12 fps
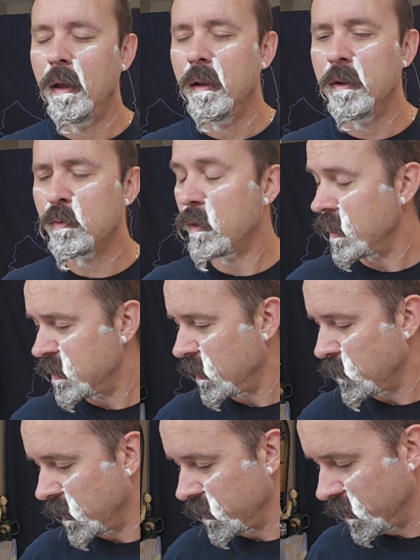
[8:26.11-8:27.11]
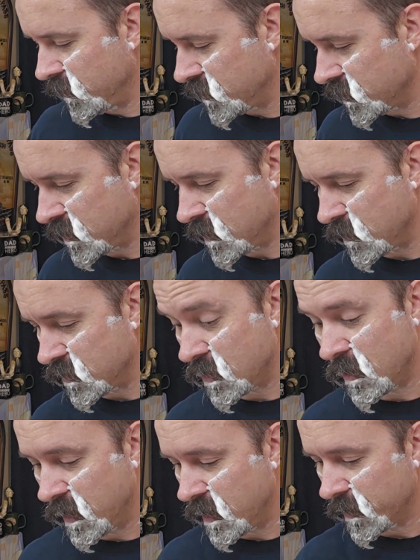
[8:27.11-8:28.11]
this is when I take my leave because then I'm going to
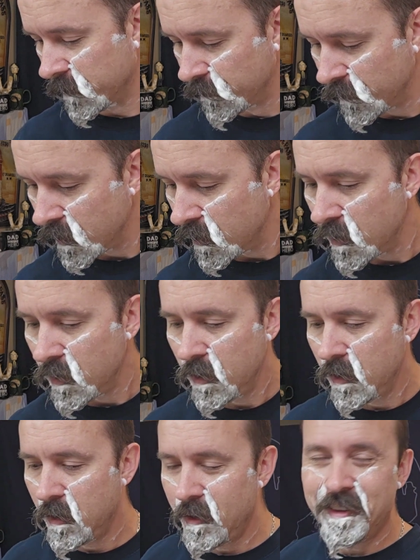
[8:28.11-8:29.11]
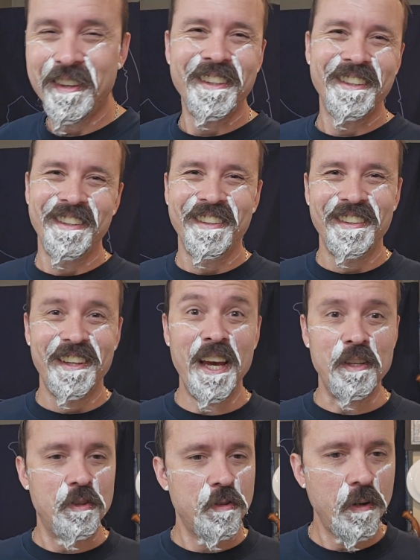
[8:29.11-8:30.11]
start yelling.
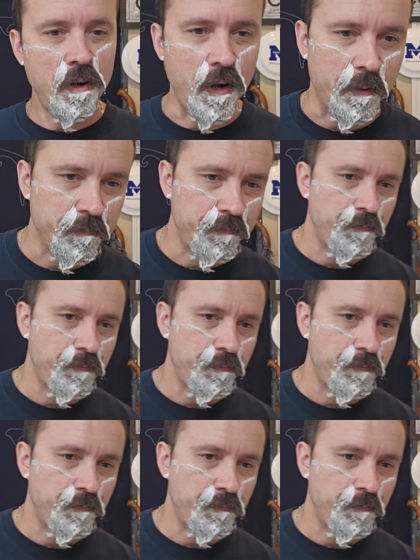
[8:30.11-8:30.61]
Kids, all right.